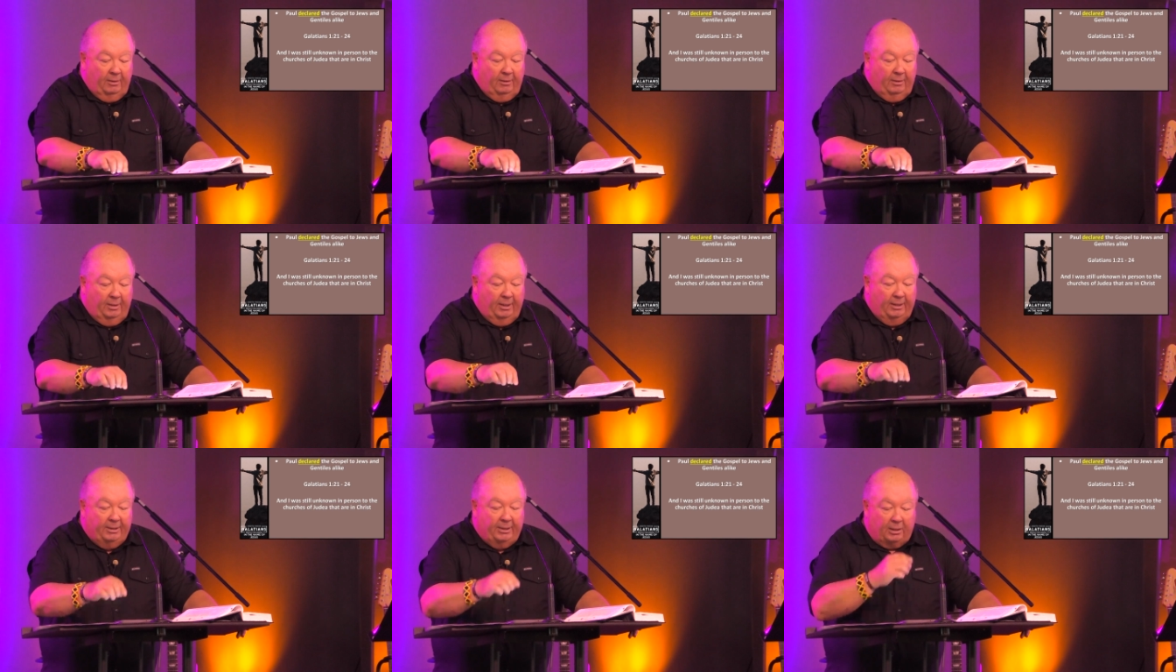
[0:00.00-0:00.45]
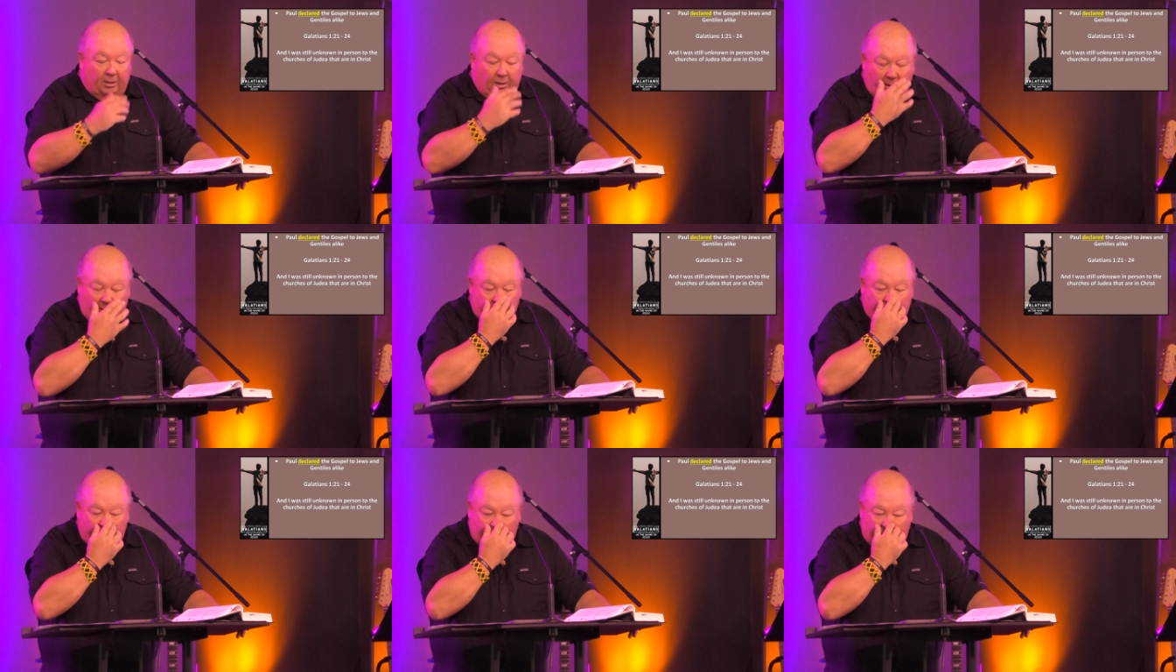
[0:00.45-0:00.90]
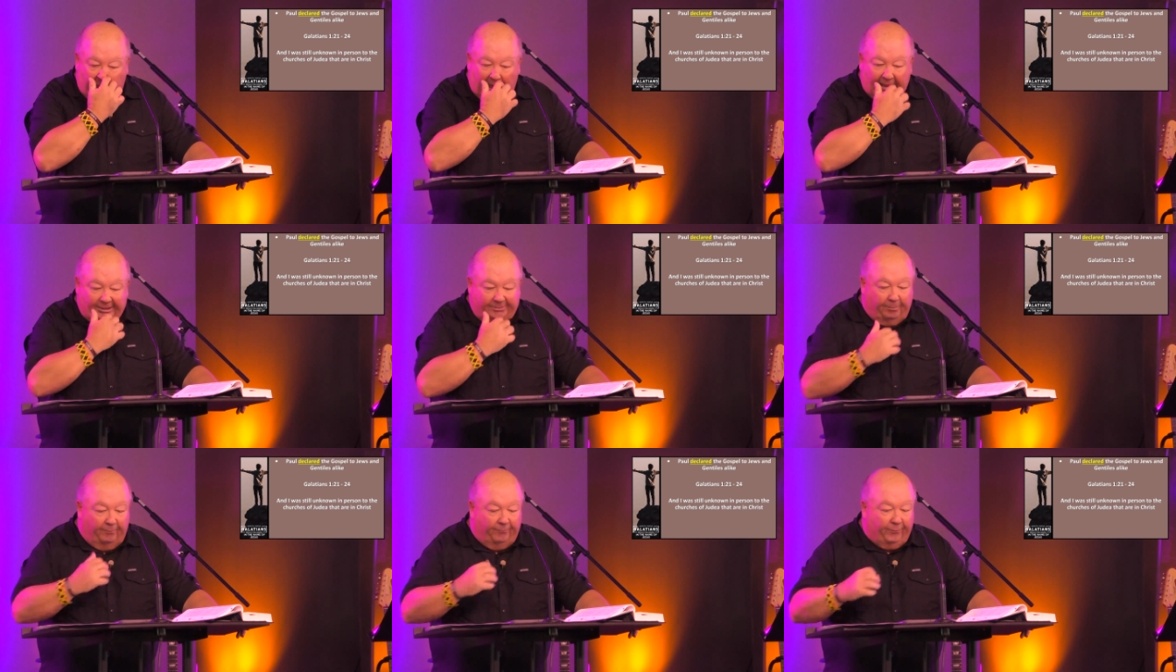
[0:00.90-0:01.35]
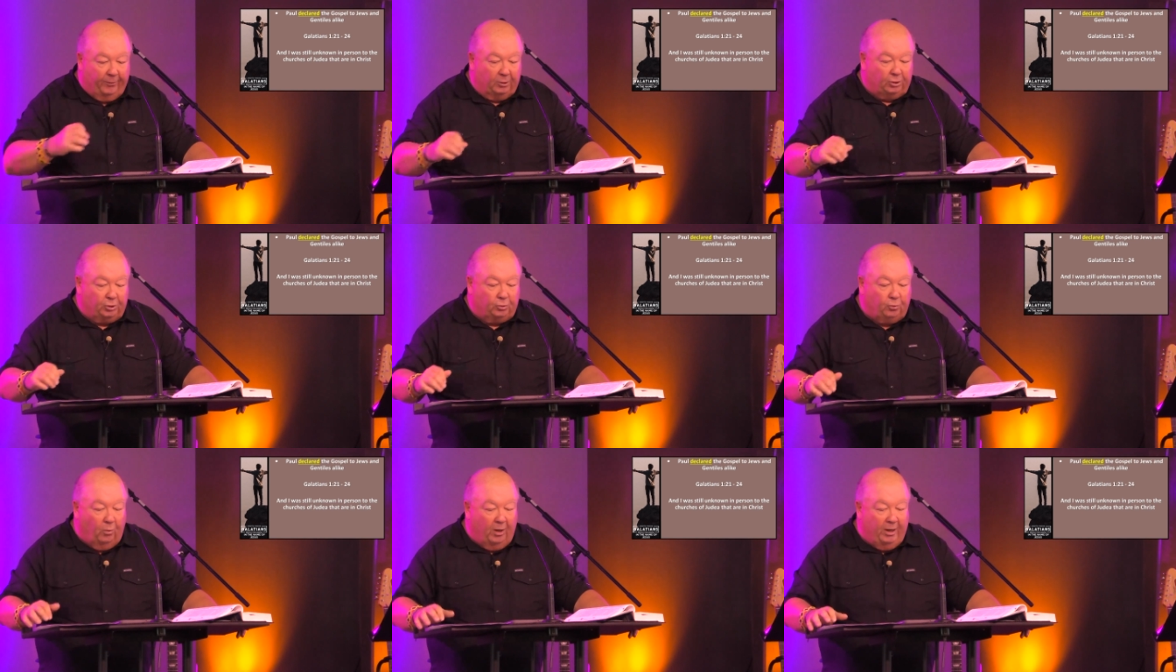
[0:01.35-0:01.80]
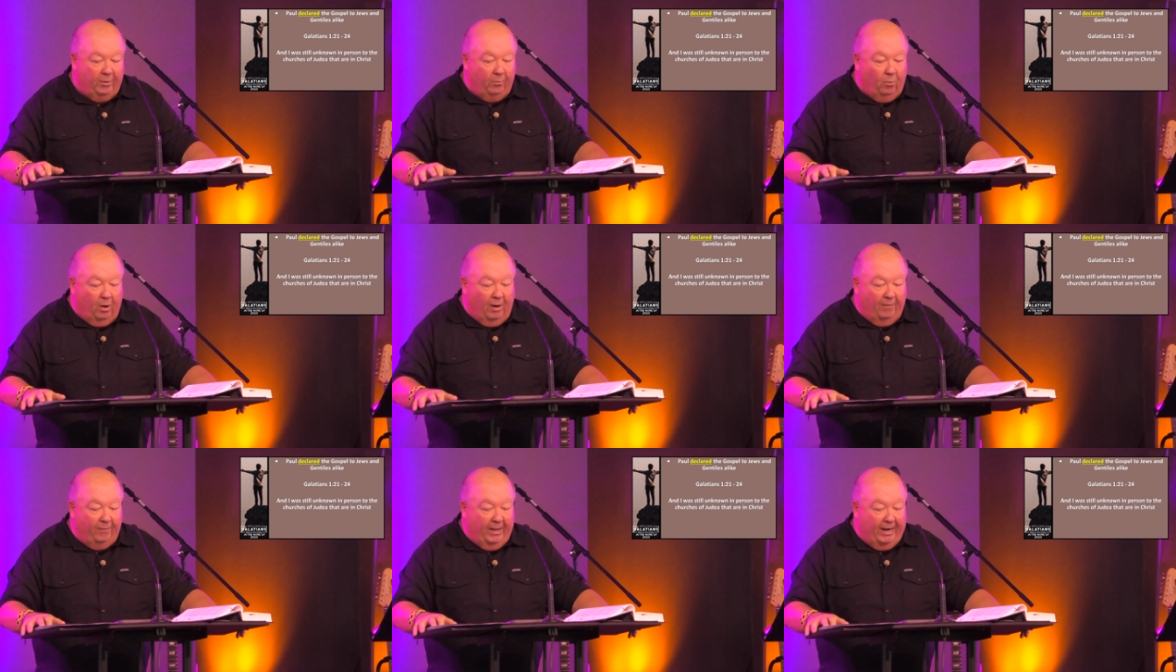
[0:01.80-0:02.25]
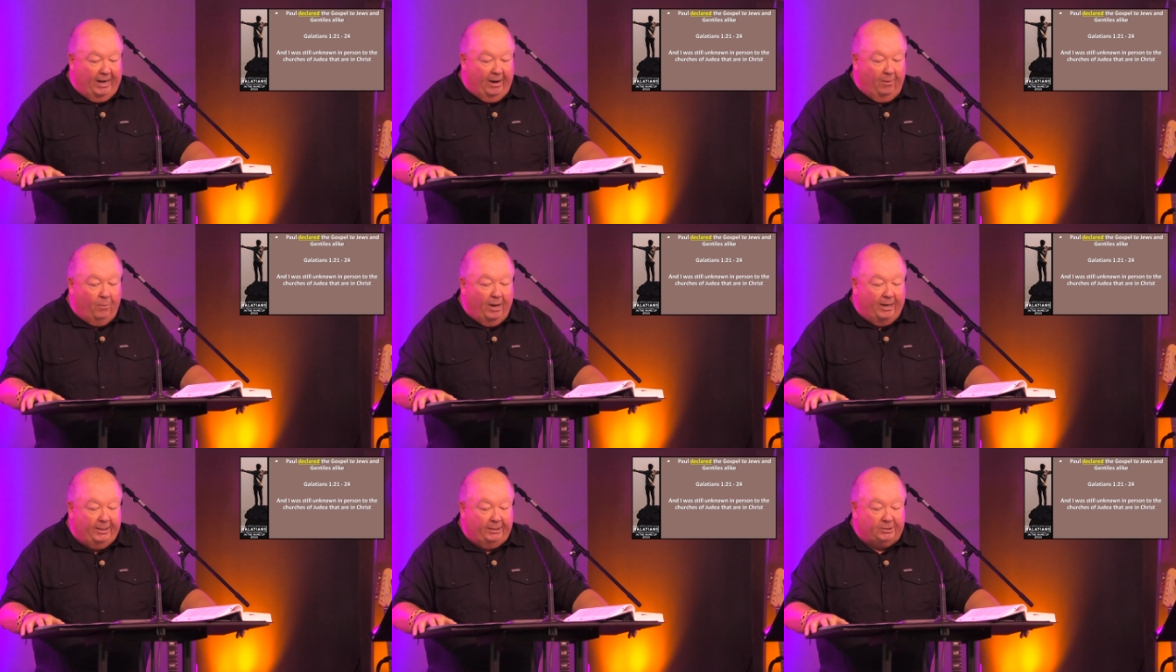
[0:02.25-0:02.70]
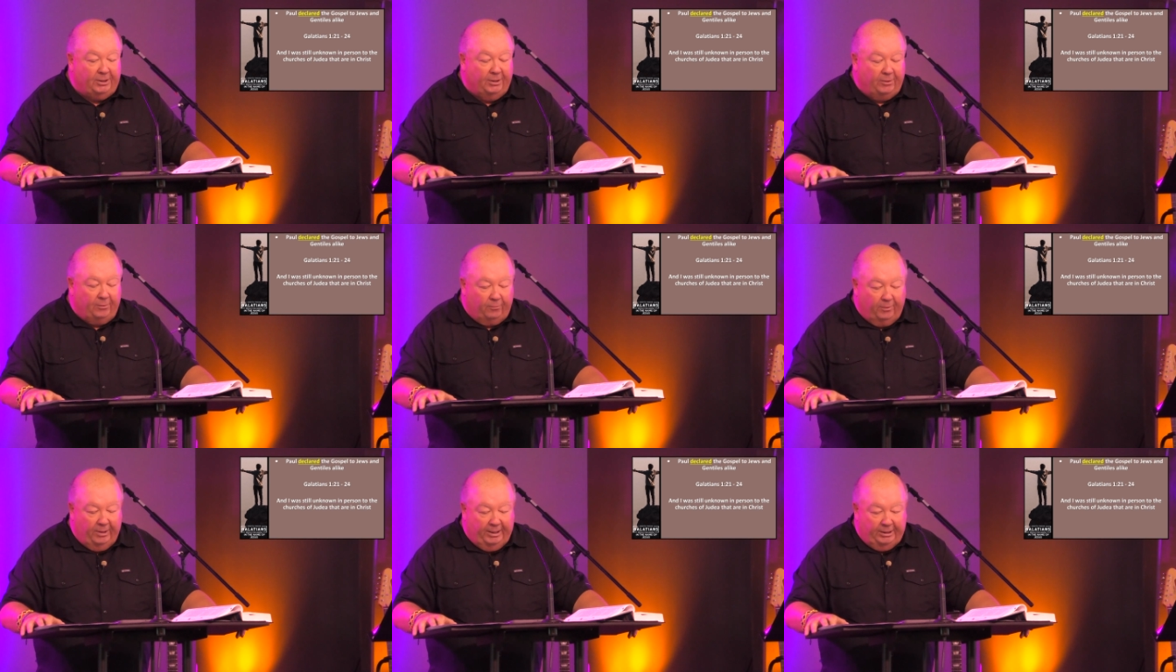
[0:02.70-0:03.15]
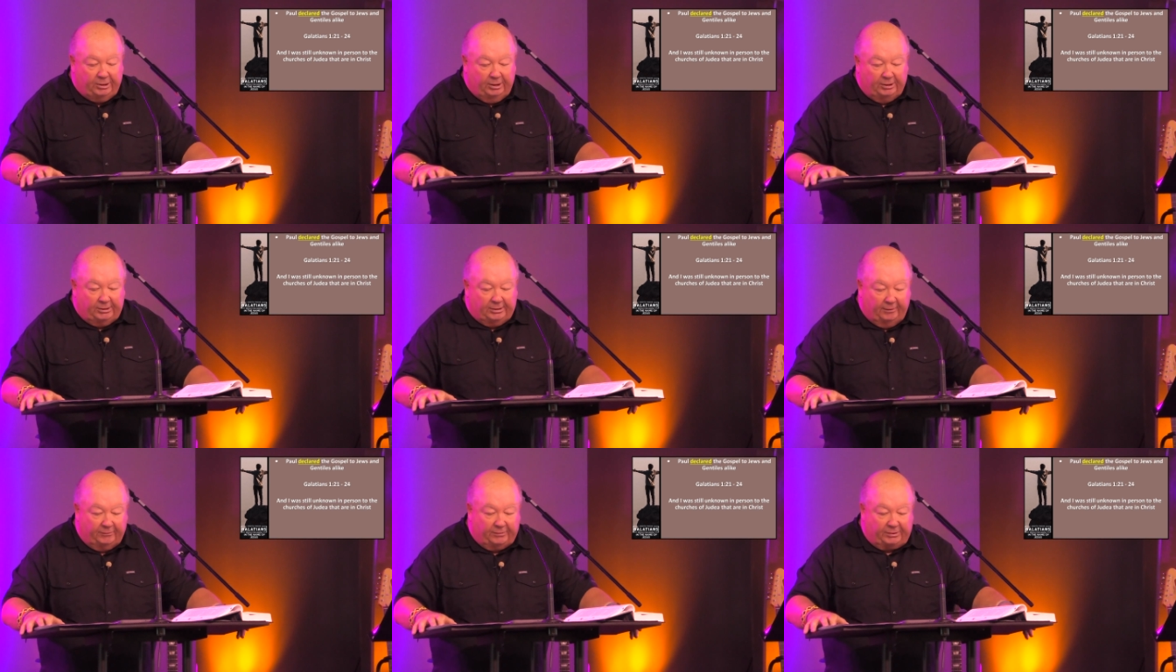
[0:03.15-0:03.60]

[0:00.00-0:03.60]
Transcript: He declared the gospel. Verse 21 Then I went into the regions of